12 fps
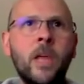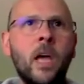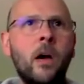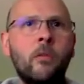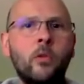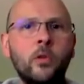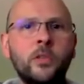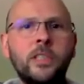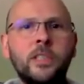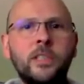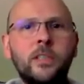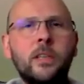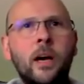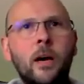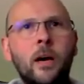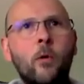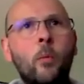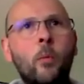of course, it's
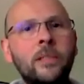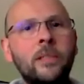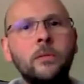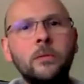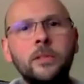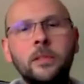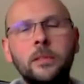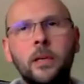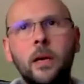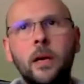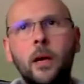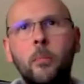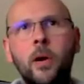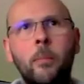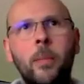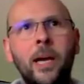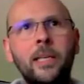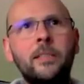4 pixels per
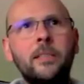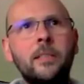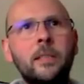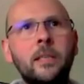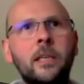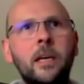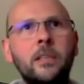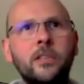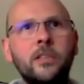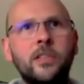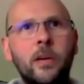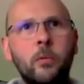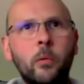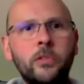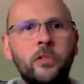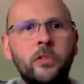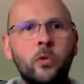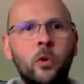byte. So say we want to
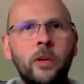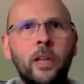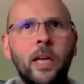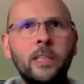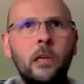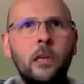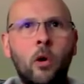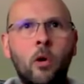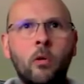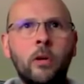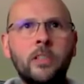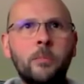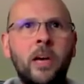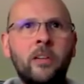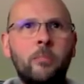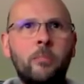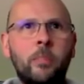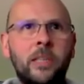draw a nice long span
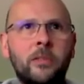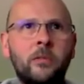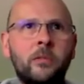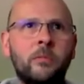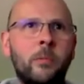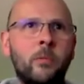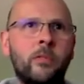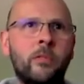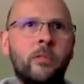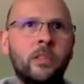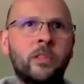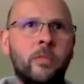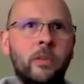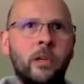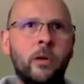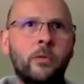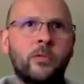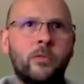of pixels. Maybe we've got something that
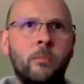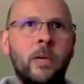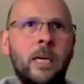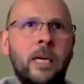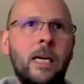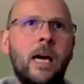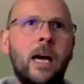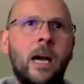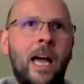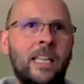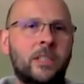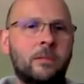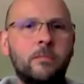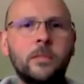goes from X,